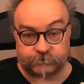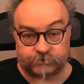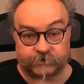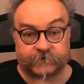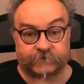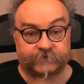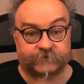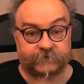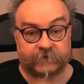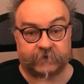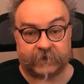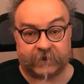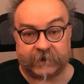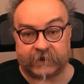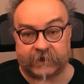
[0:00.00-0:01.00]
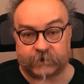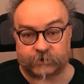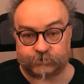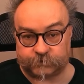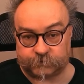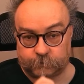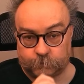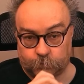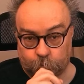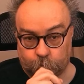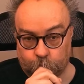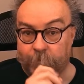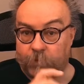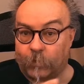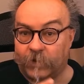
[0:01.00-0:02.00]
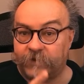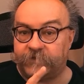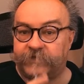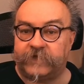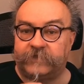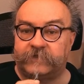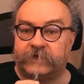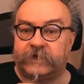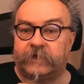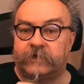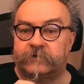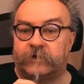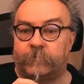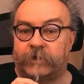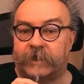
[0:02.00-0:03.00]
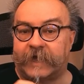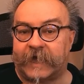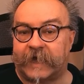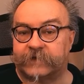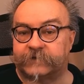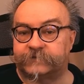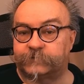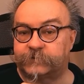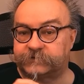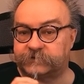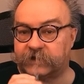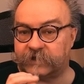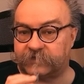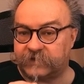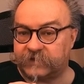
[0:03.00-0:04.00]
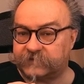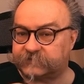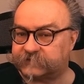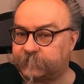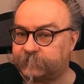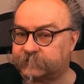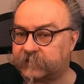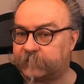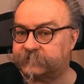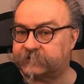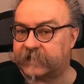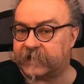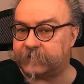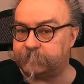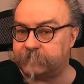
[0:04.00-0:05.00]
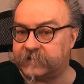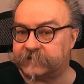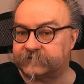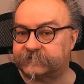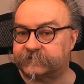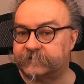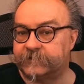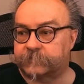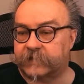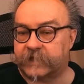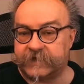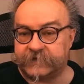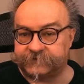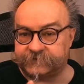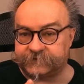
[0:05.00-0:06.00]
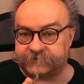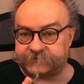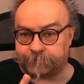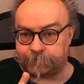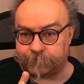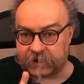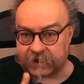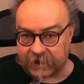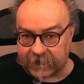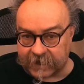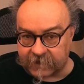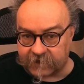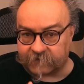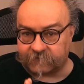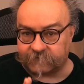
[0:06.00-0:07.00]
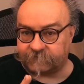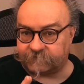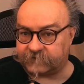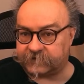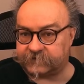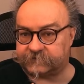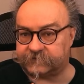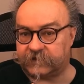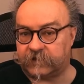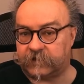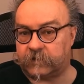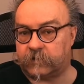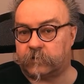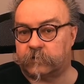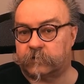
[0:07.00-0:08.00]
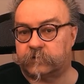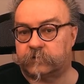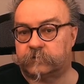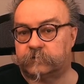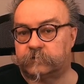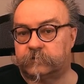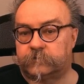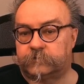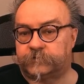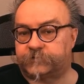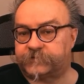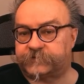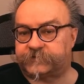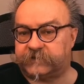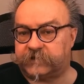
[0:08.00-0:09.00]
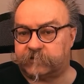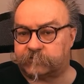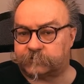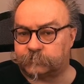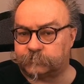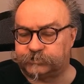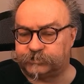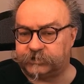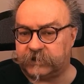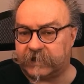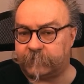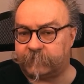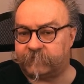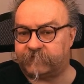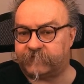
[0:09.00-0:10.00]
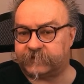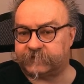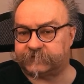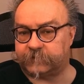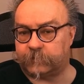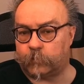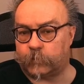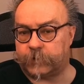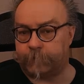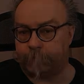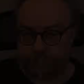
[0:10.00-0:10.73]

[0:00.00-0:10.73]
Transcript: just inaction. But one thing the example has, which I think sometimes get missed, is that it's a player-facing clock, not a secret or GM-facing one.